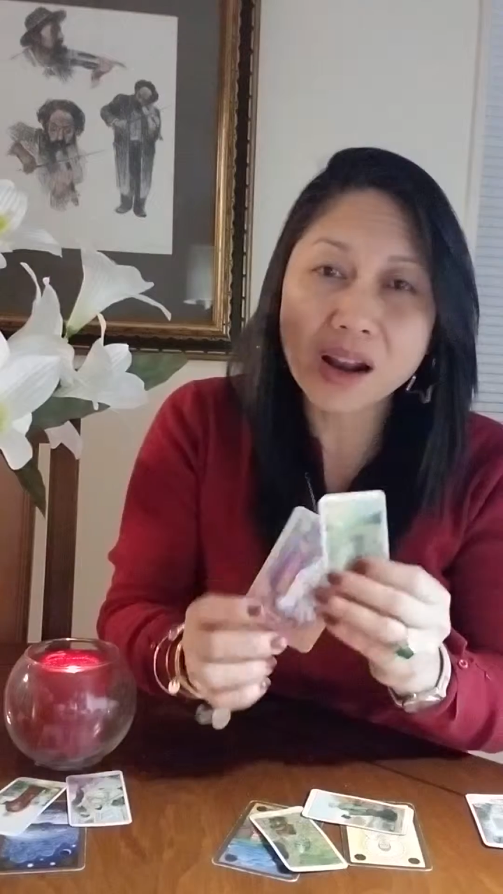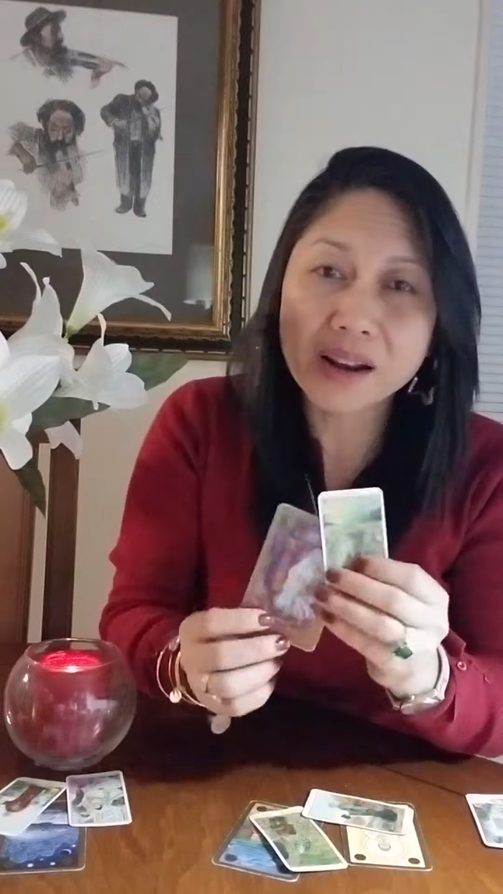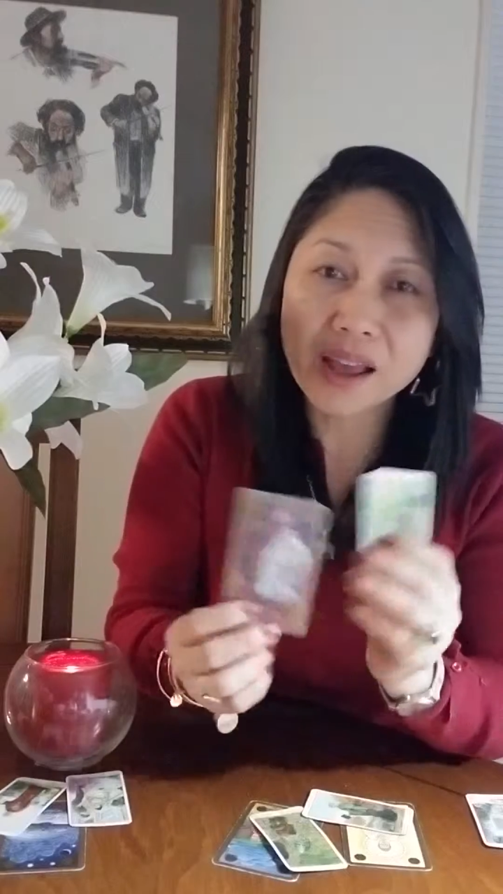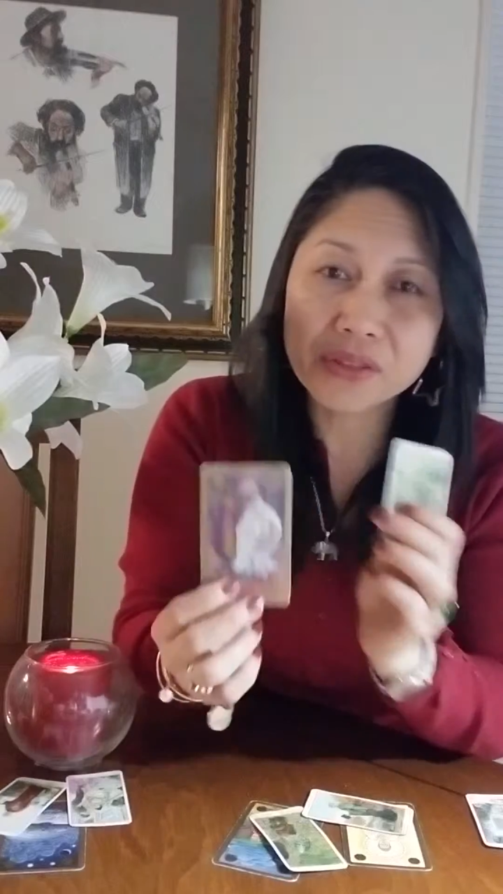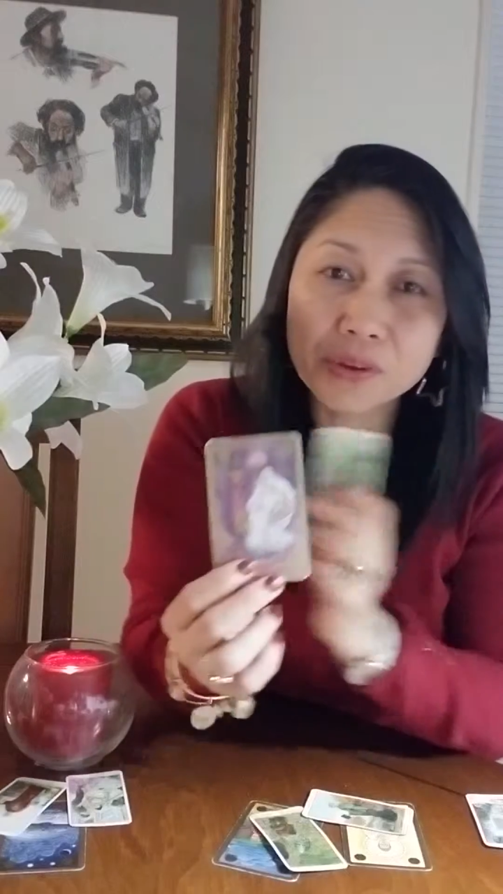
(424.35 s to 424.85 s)

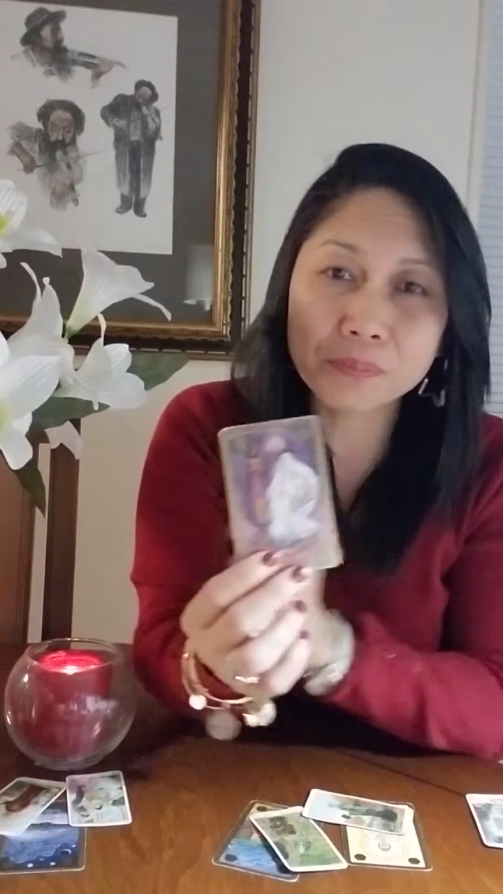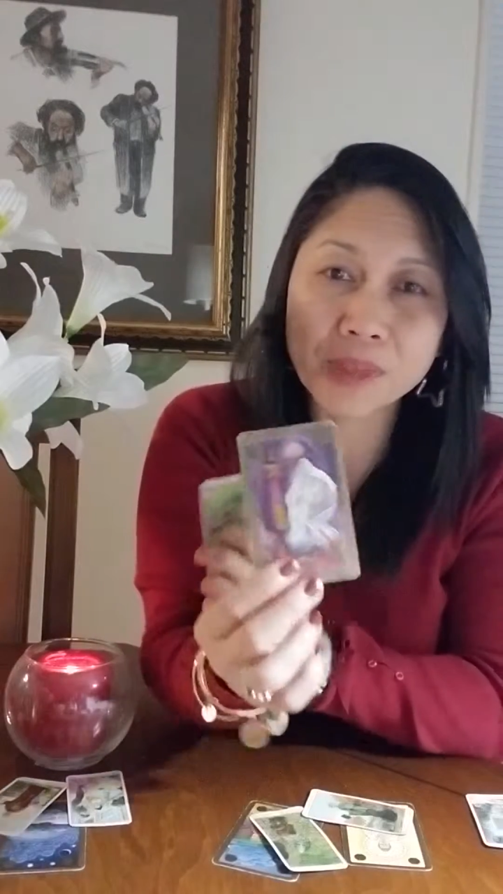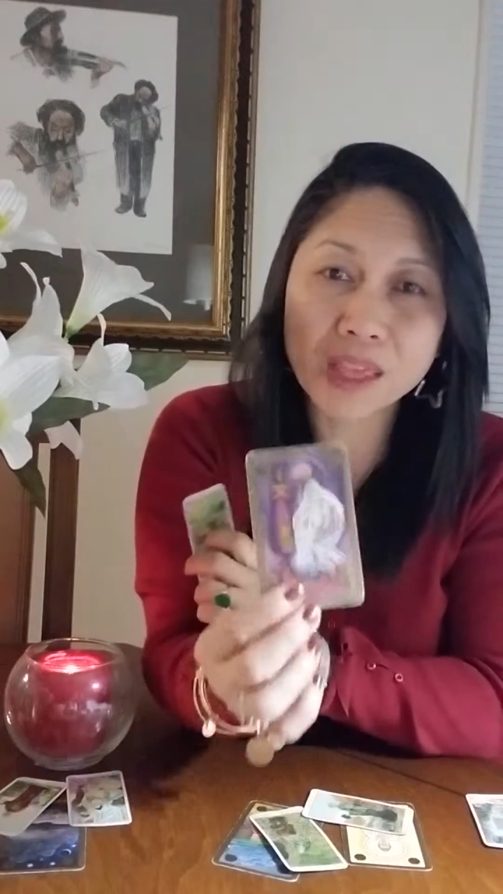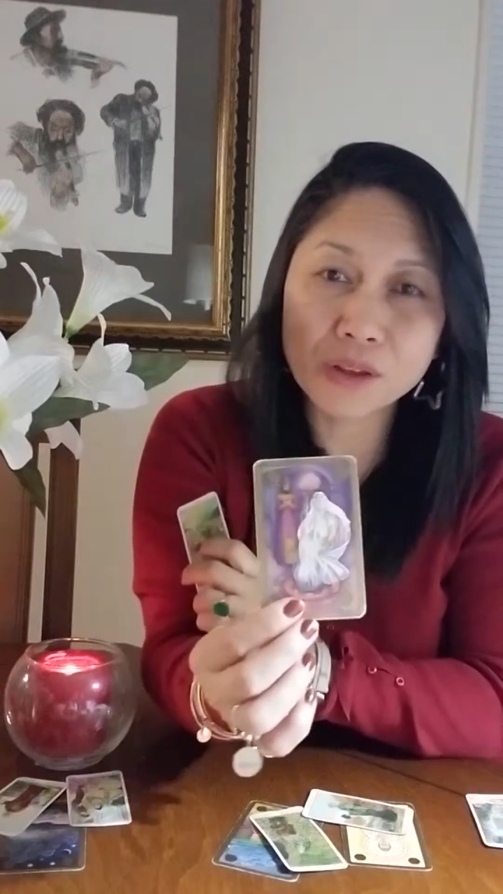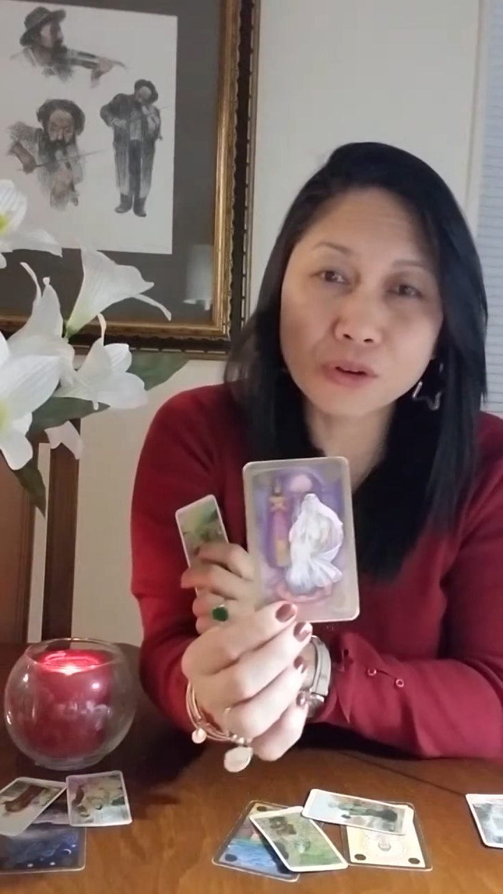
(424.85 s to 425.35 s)
another
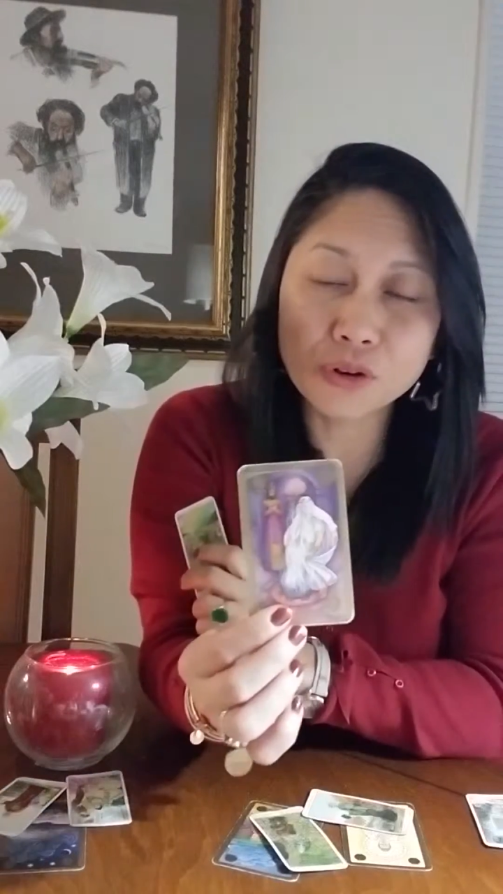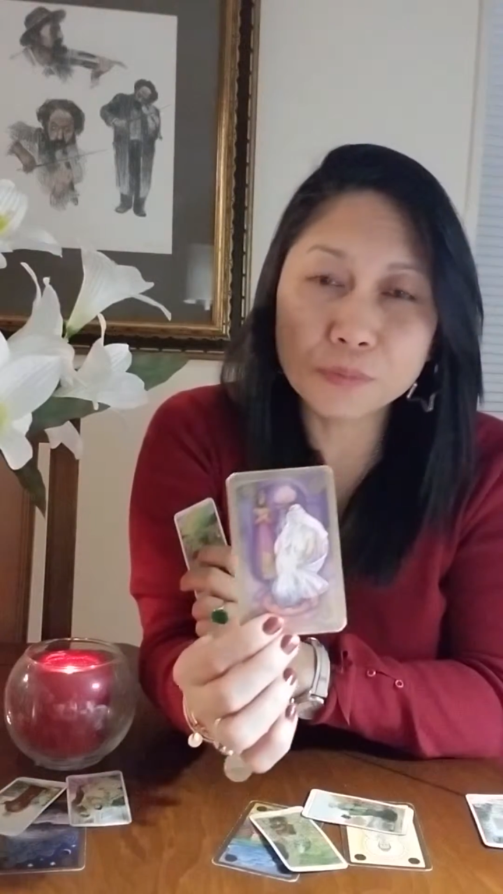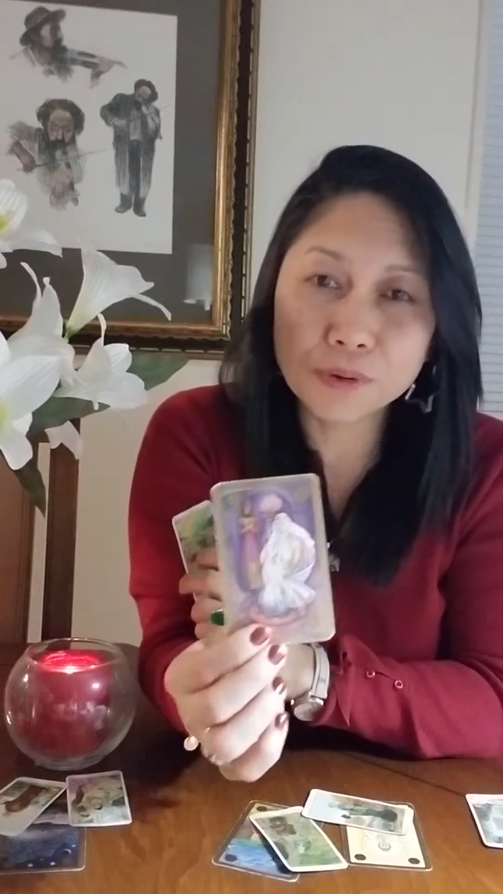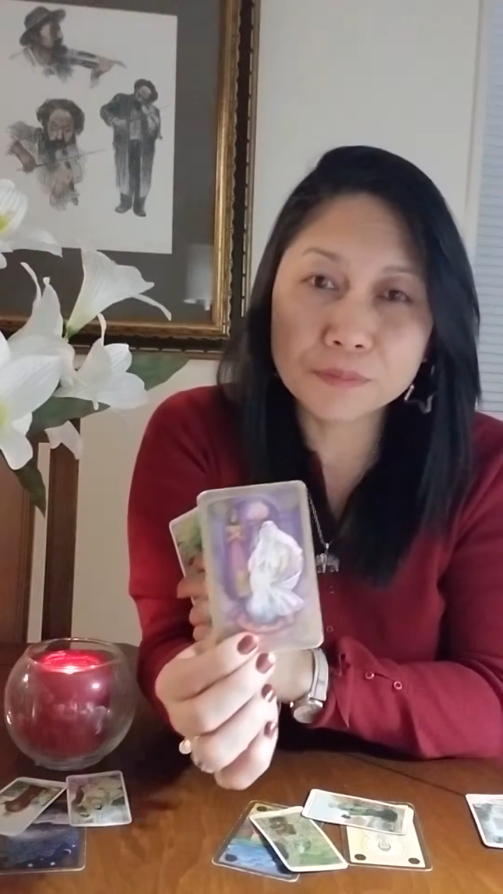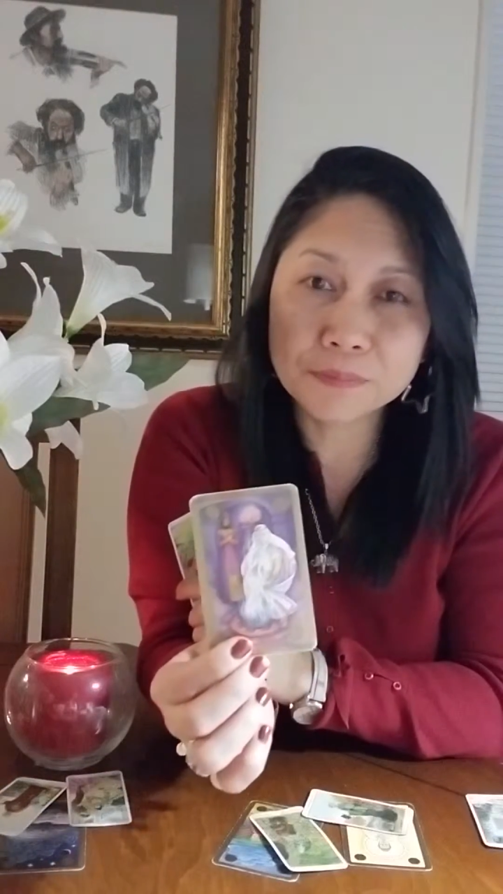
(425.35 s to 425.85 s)

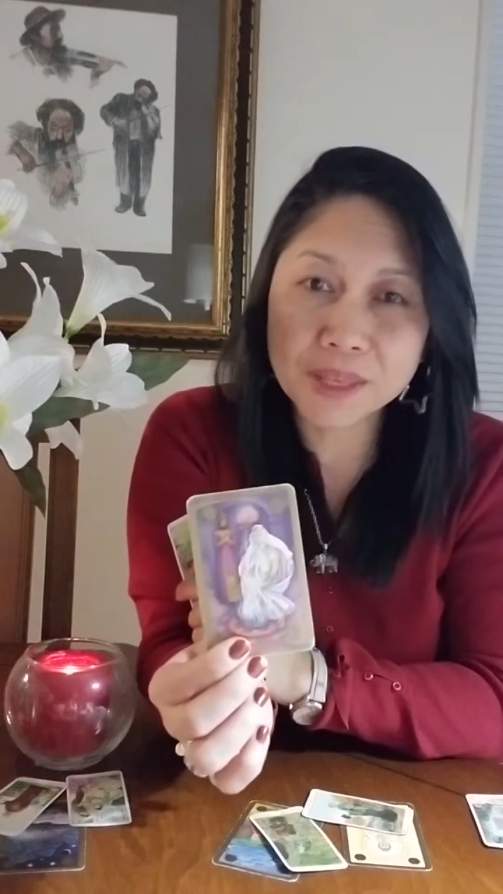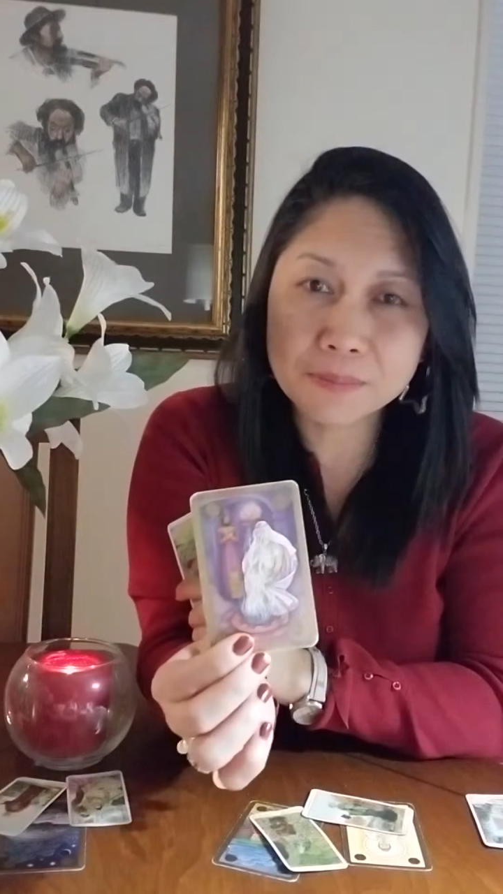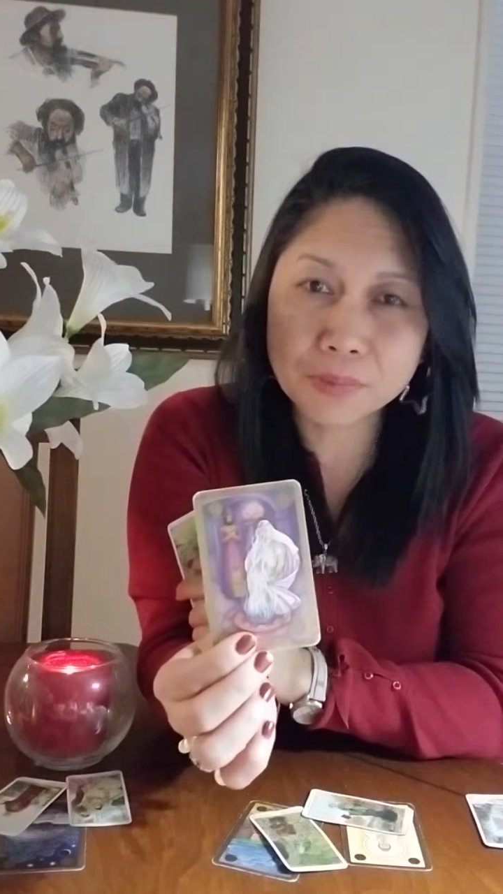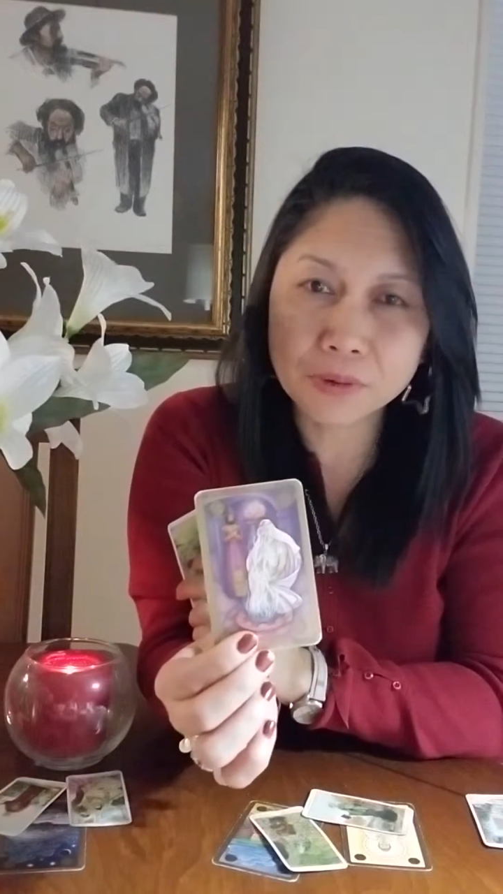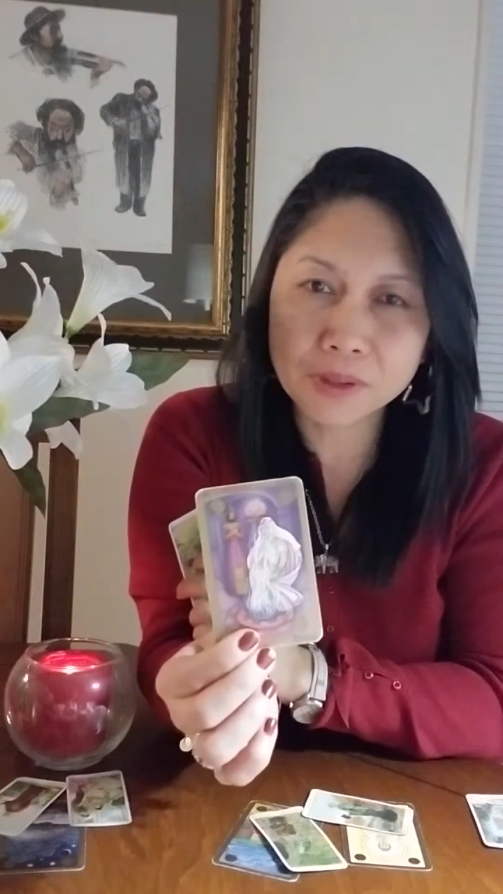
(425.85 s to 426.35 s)
group of
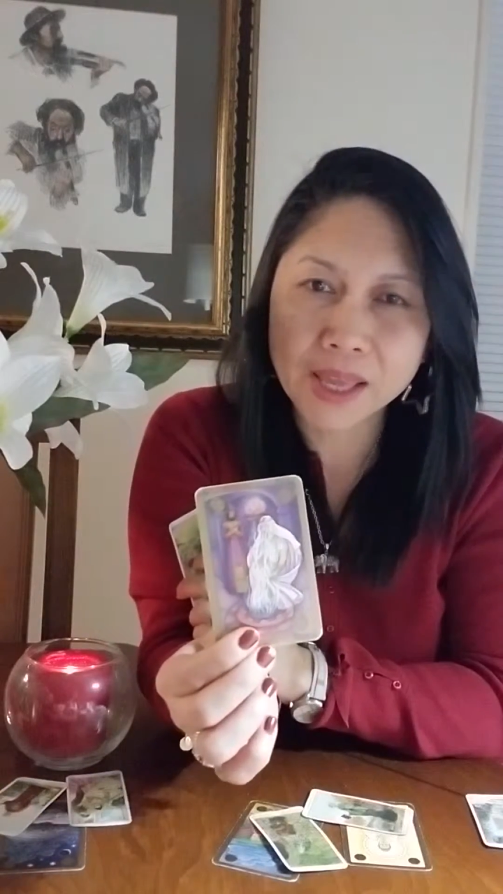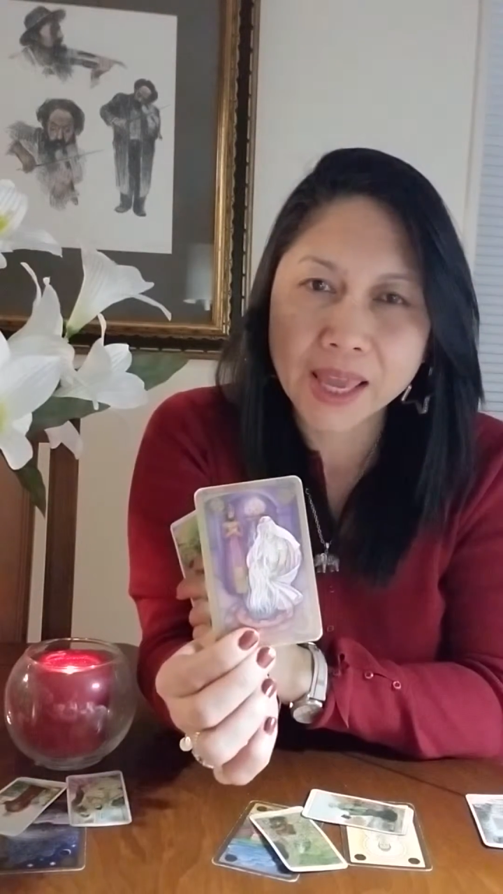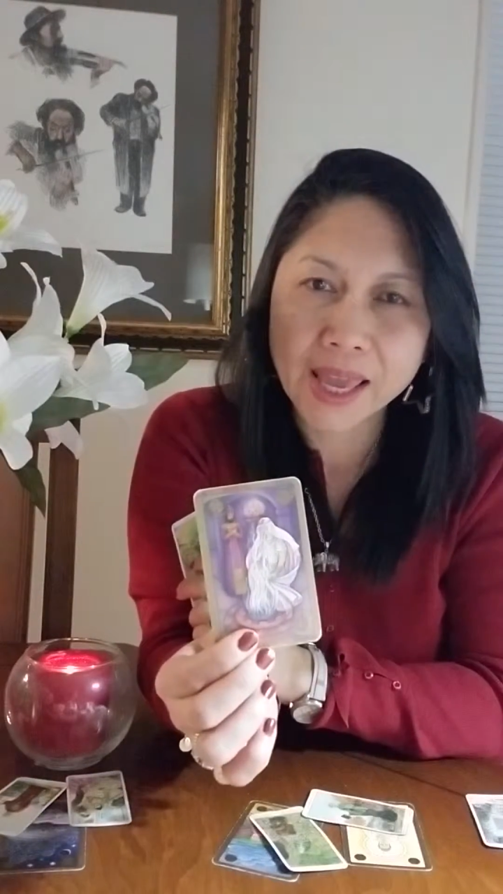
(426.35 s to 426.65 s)
people.